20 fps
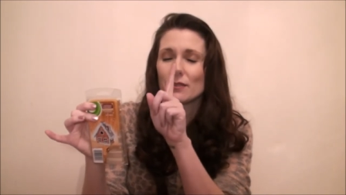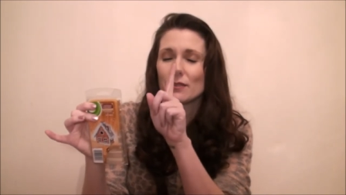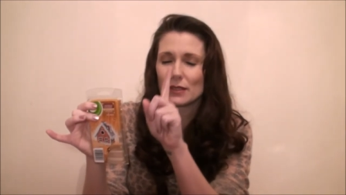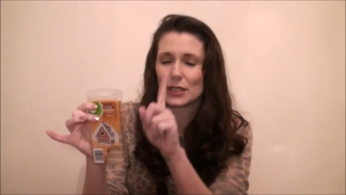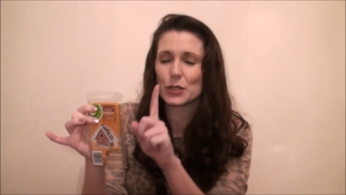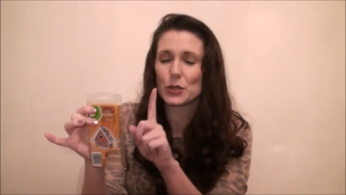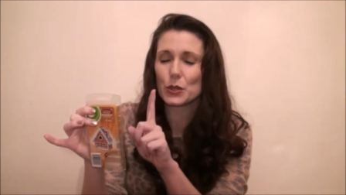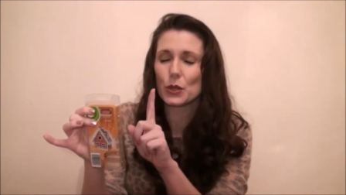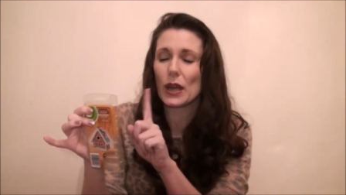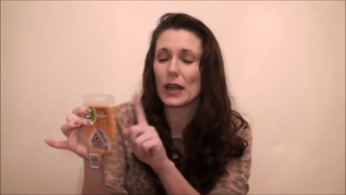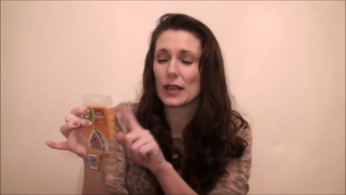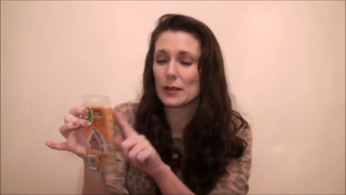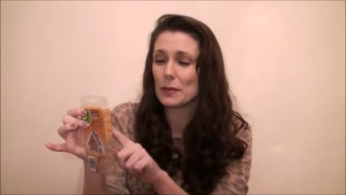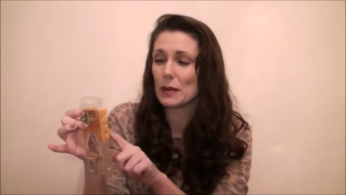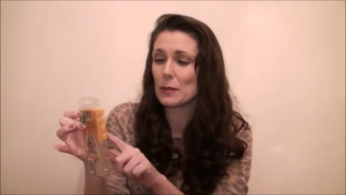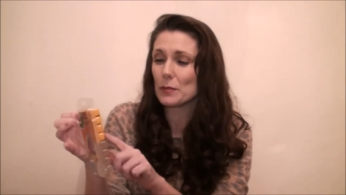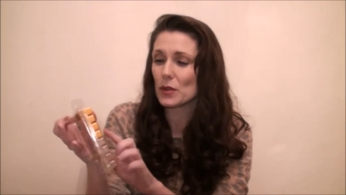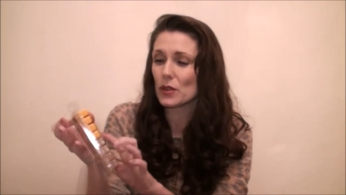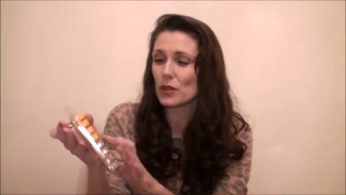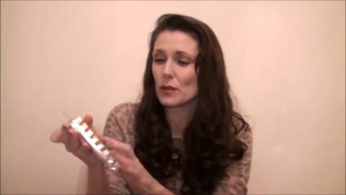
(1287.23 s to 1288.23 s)
They do, I
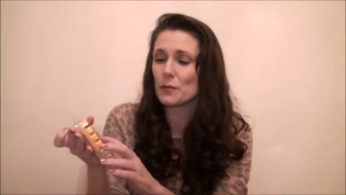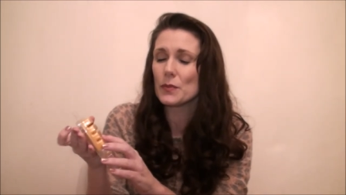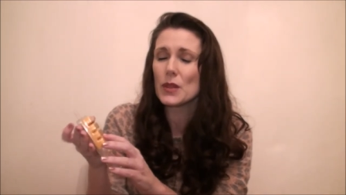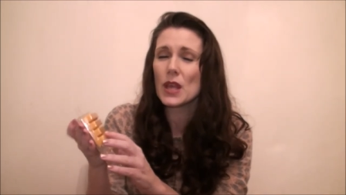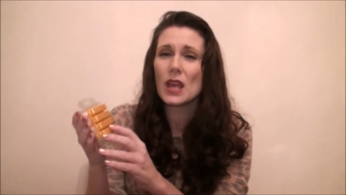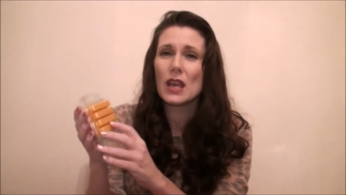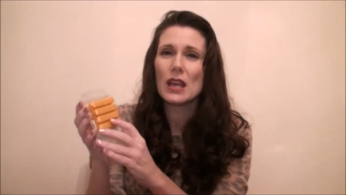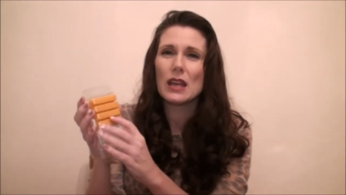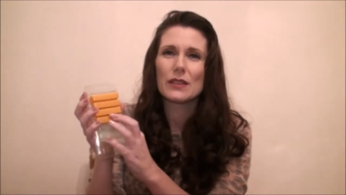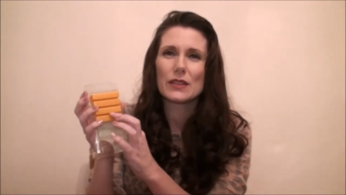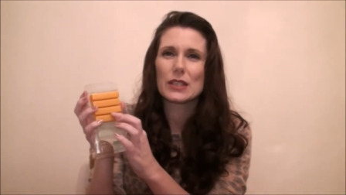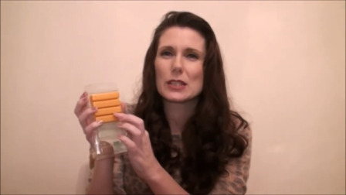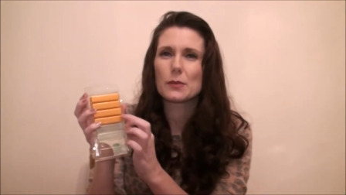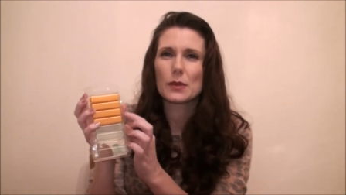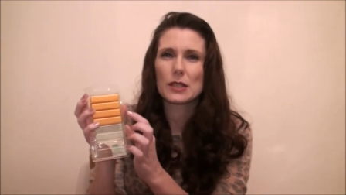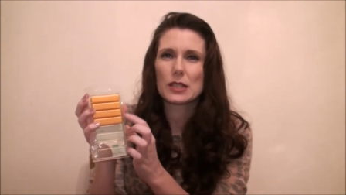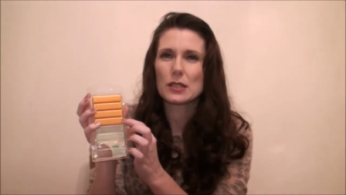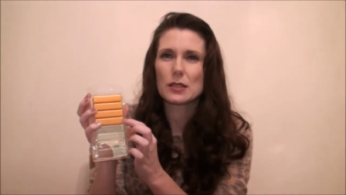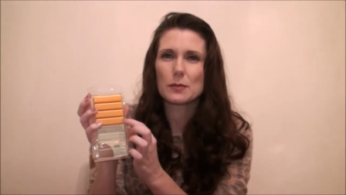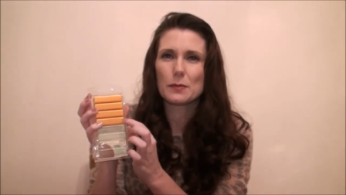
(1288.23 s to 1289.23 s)
remember them. These
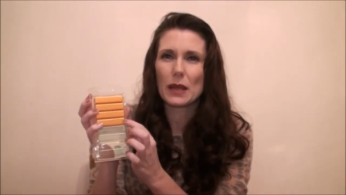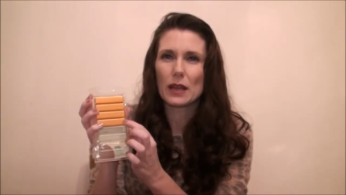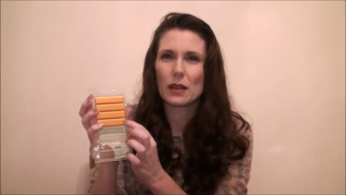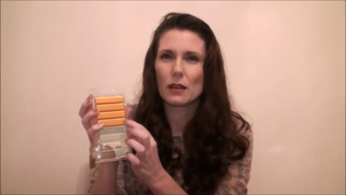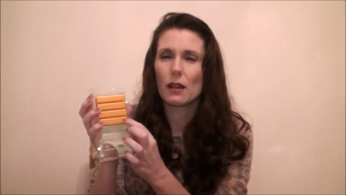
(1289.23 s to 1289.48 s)
ones sm